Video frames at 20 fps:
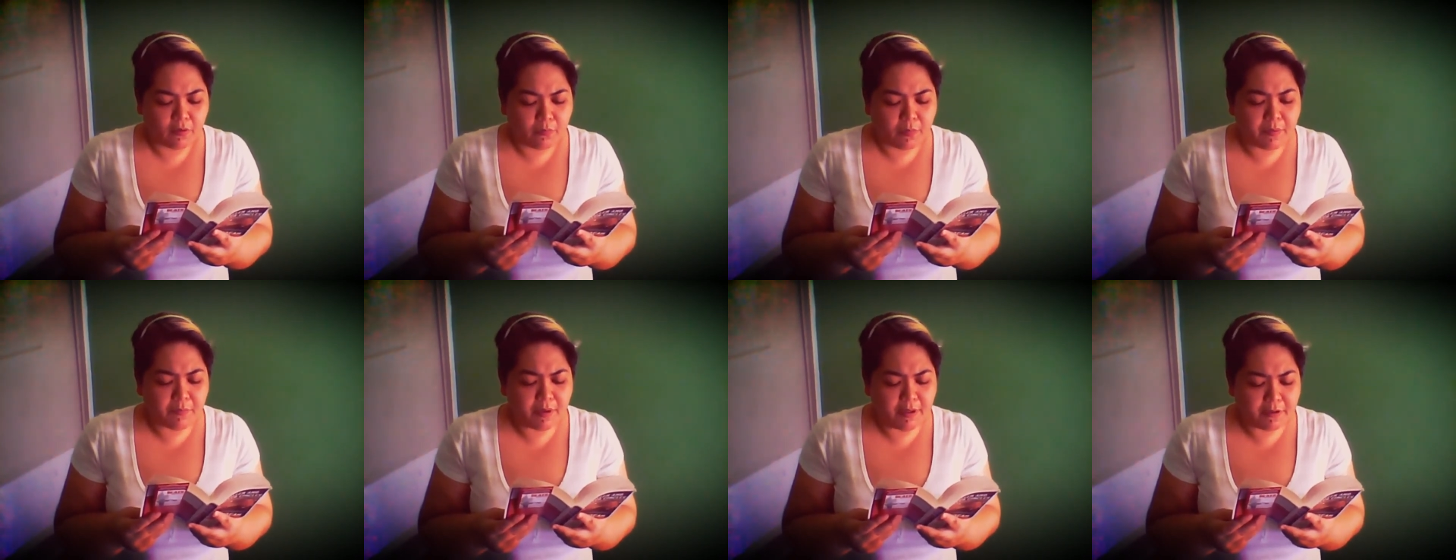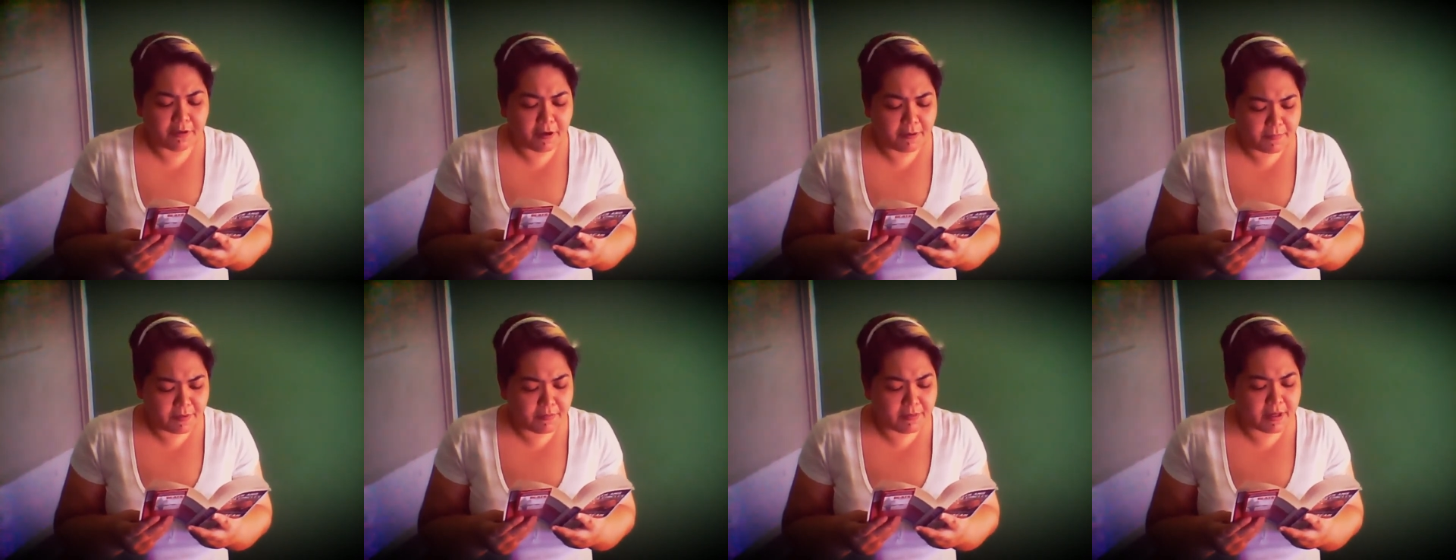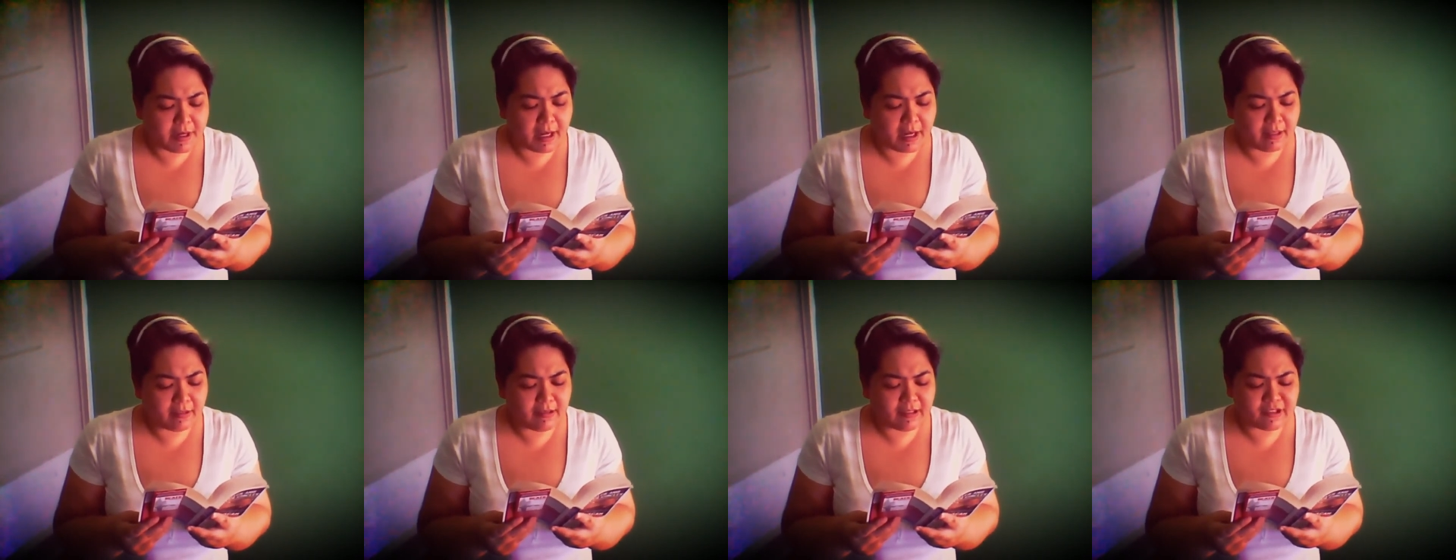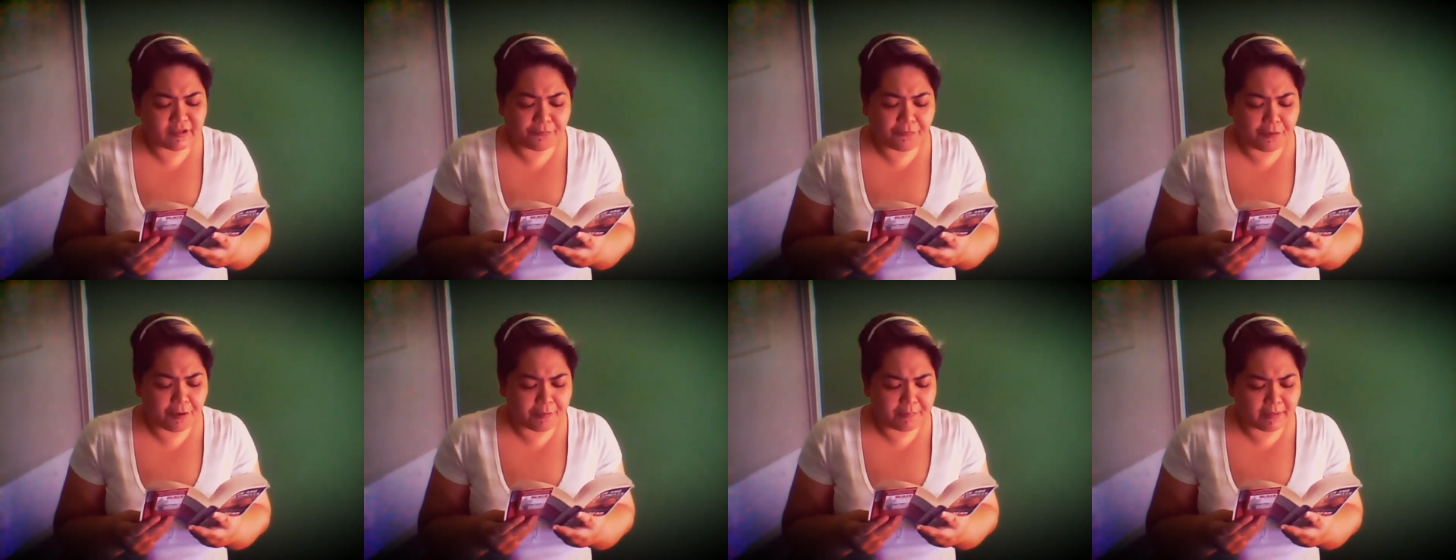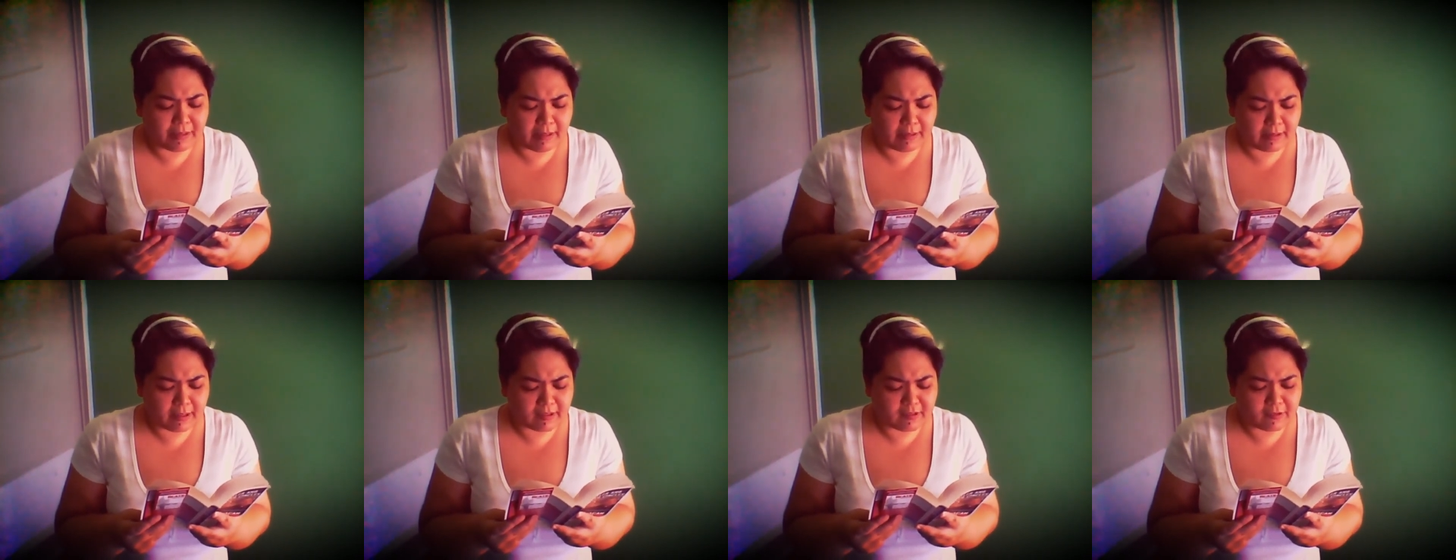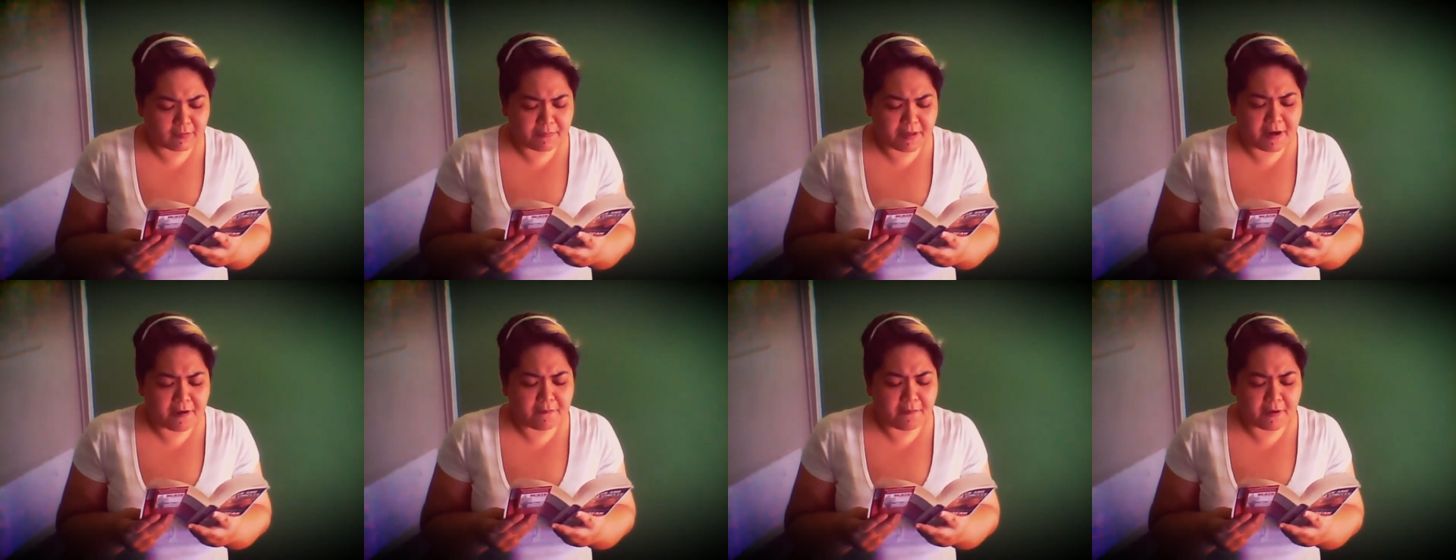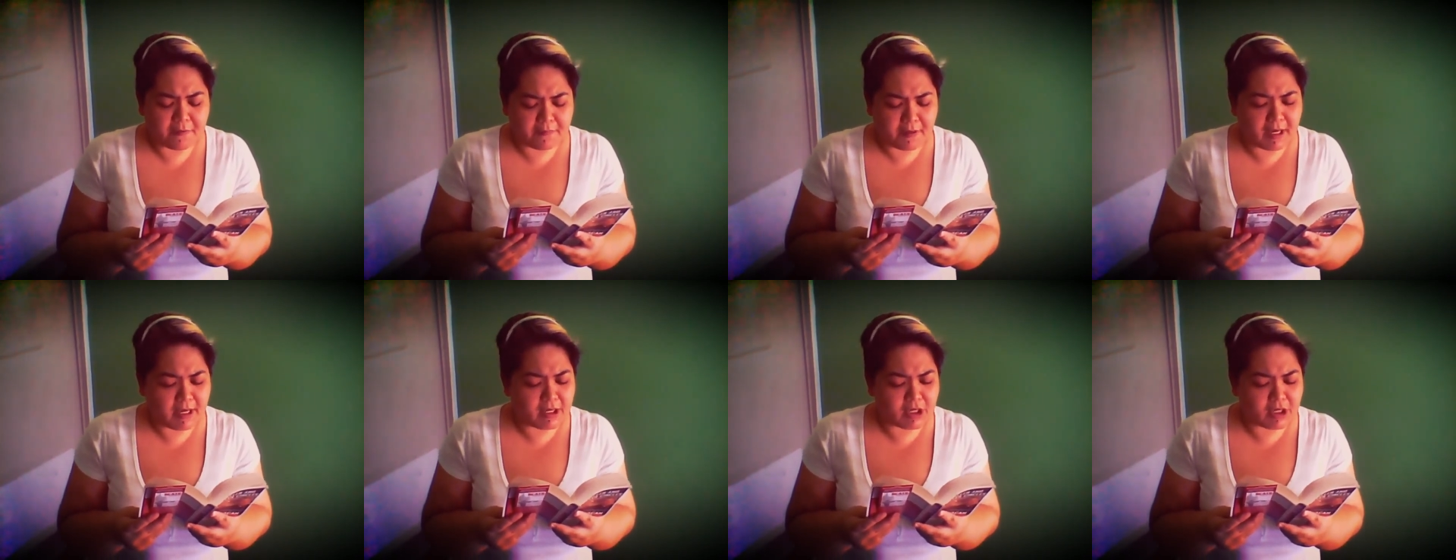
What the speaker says: We will communicate this formally next week when we